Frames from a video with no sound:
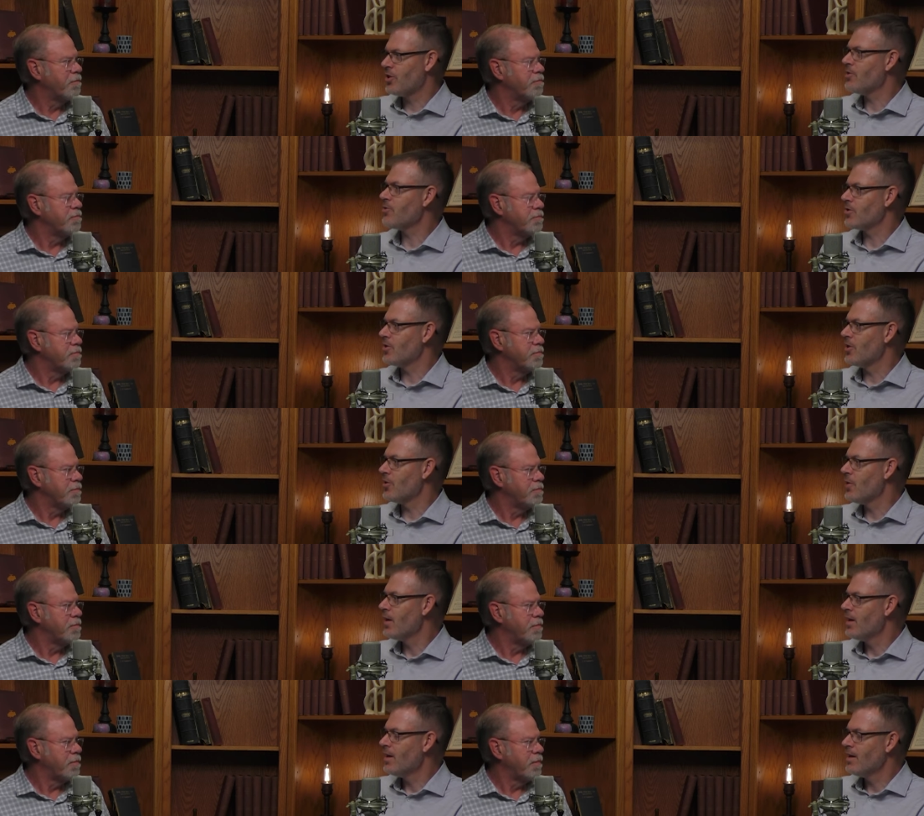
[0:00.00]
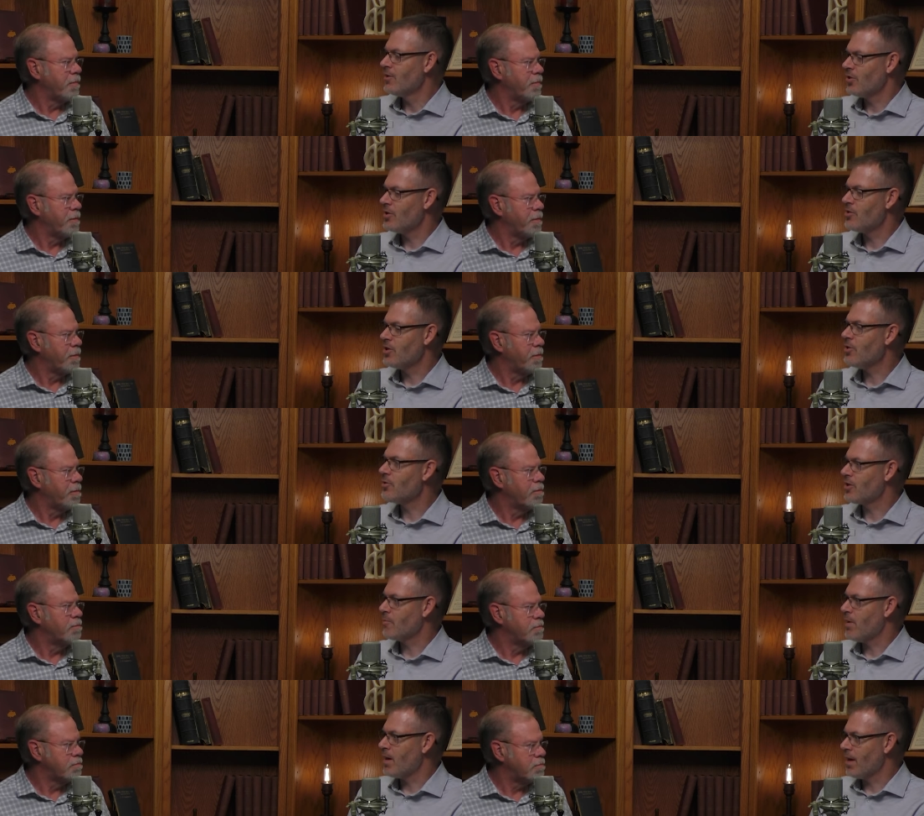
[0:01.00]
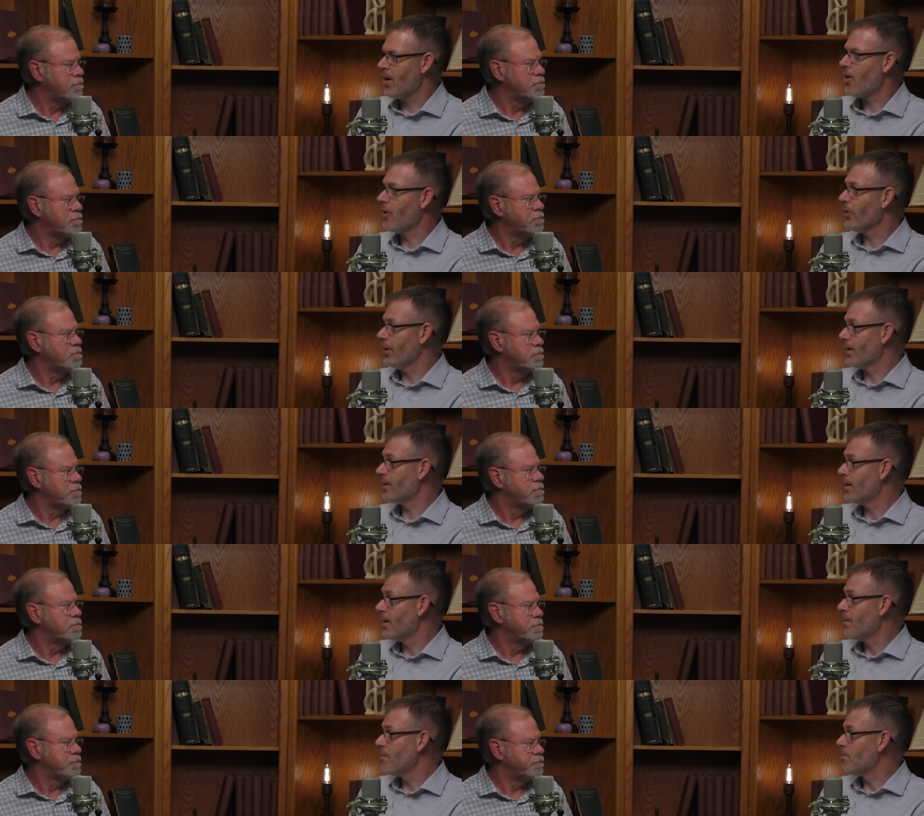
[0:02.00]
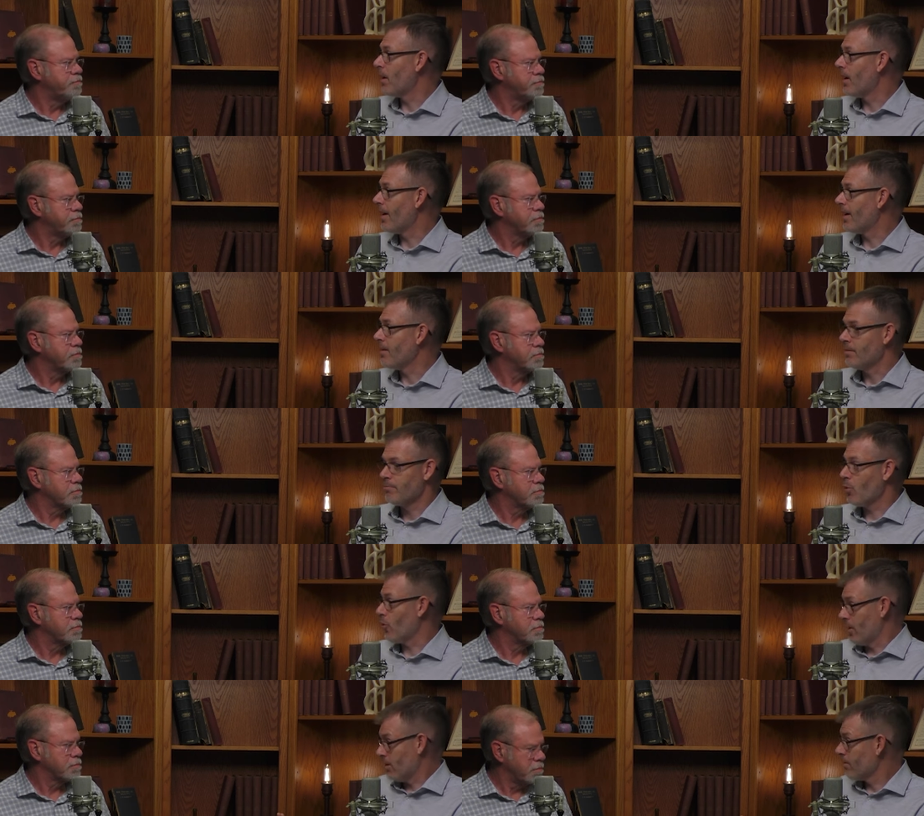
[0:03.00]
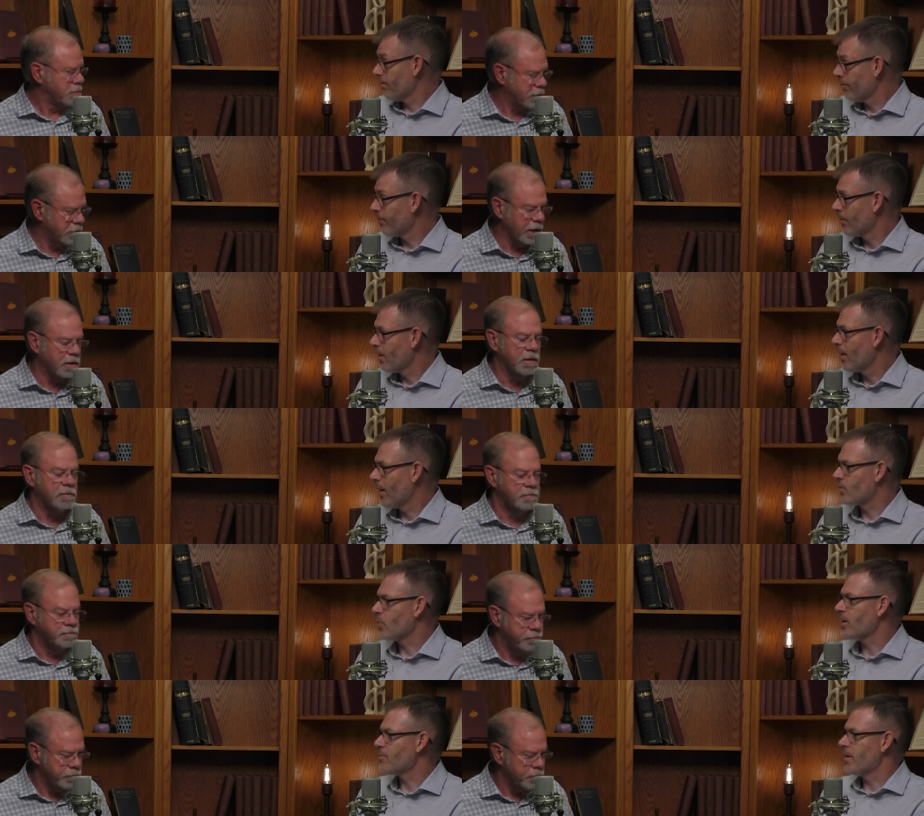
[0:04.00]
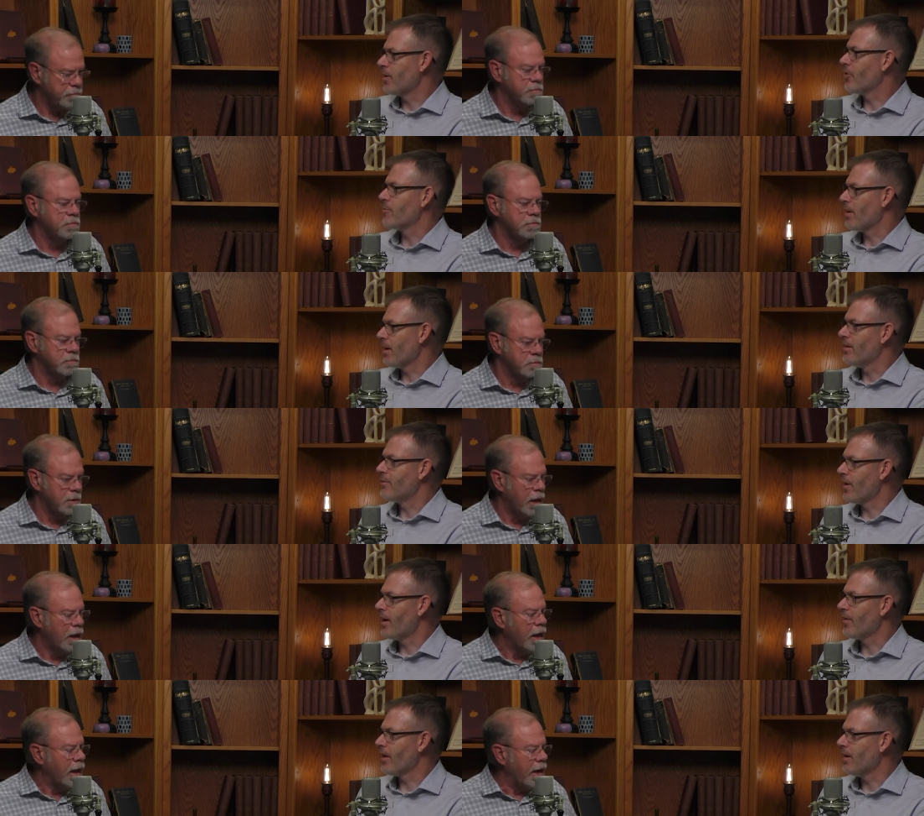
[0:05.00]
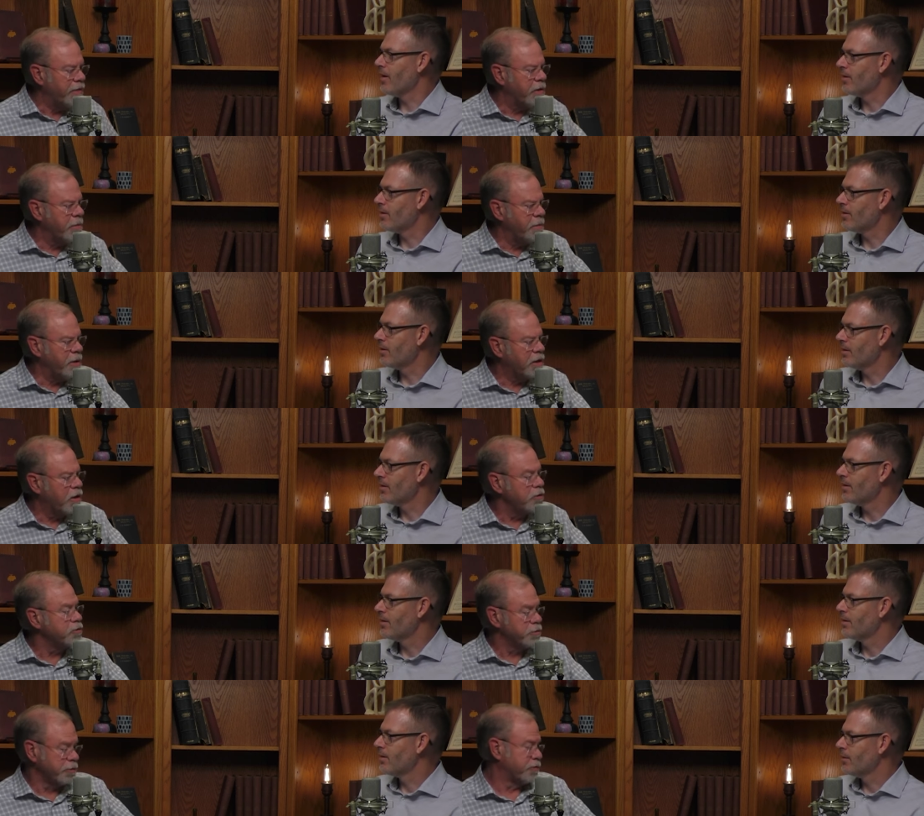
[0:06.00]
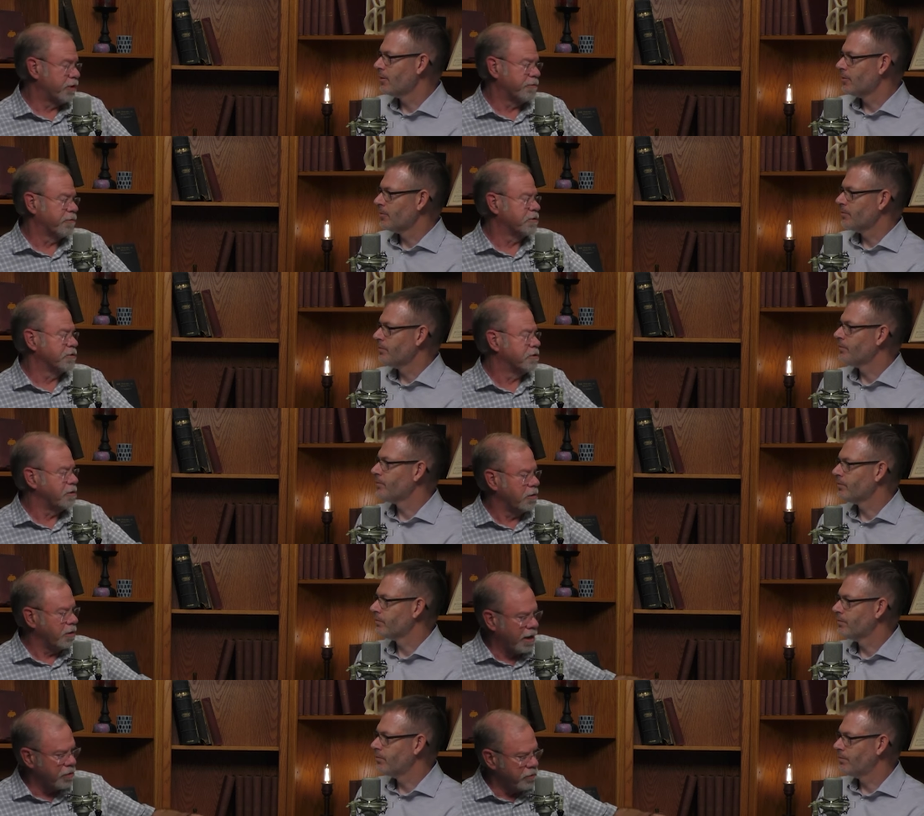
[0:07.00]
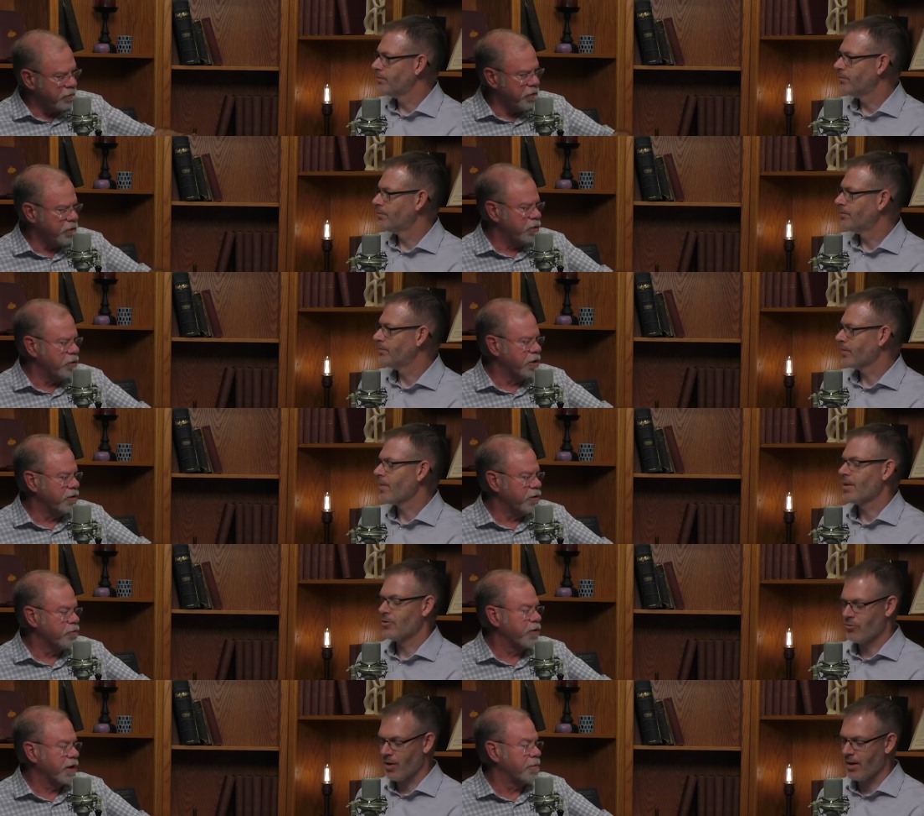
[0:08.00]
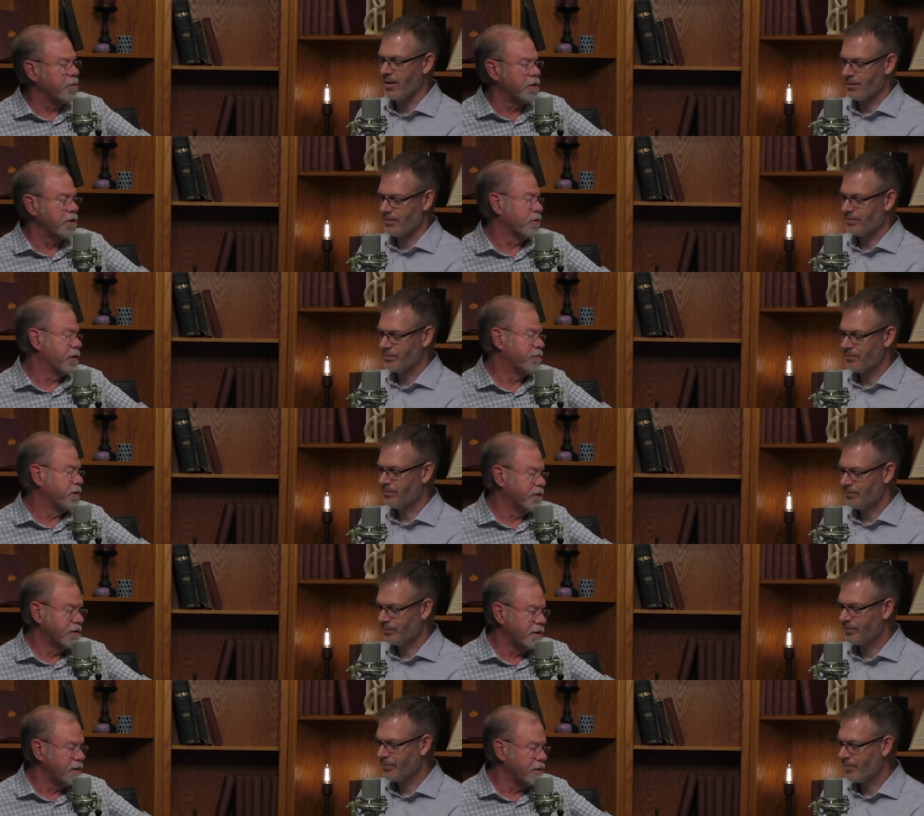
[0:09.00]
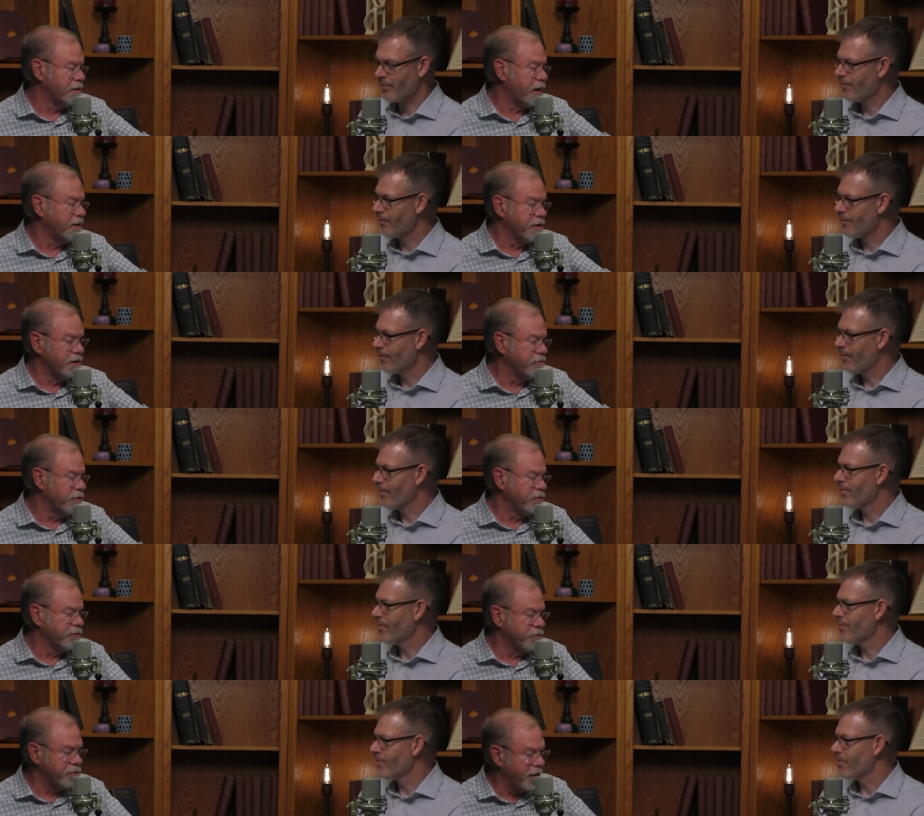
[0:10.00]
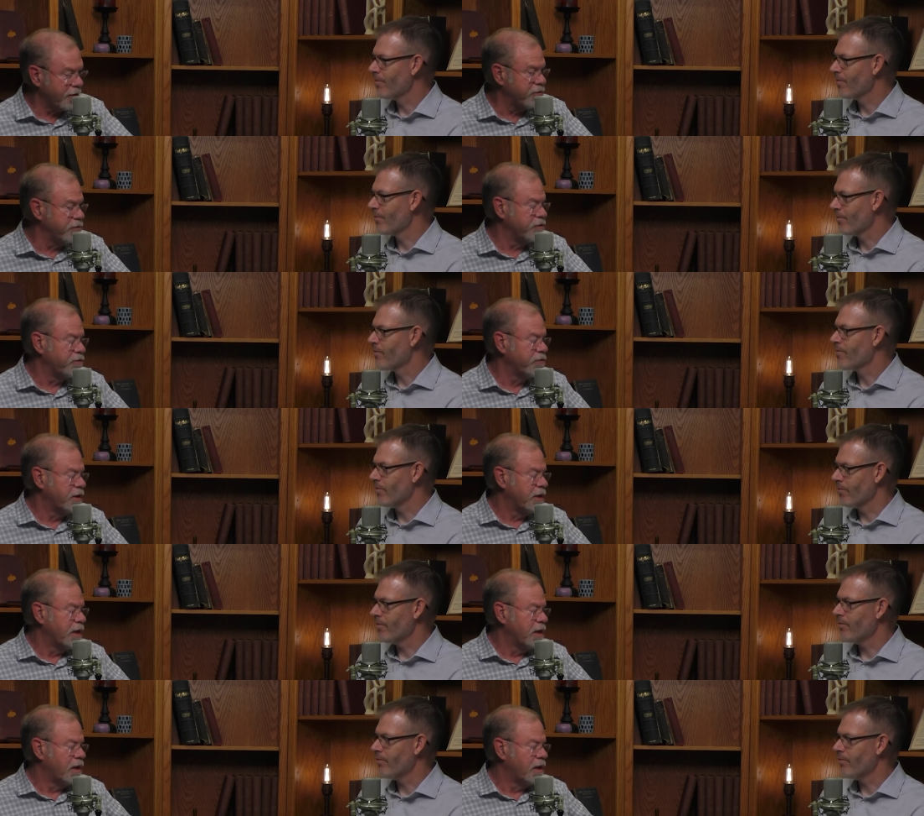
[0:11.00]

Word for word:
Speaker 1: used to, she's used to being honored by boys. Exactly. As well as being wanted by her father.
Speaker 2: And there may be cultural differences, you know, how you do it in your family or even in, London versus Texas. Mm-hmm.